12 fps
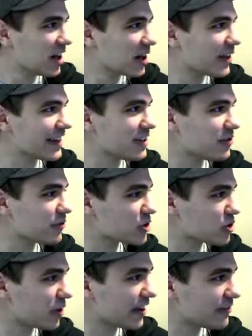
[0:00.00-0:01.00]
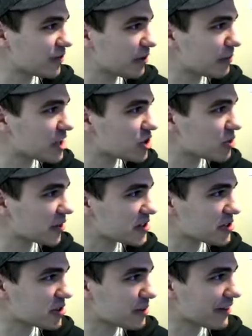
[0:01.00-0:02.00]
Thank you for joining for my
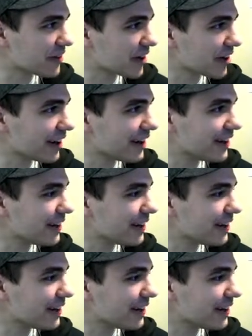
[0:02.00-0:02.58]
shortest stream ever,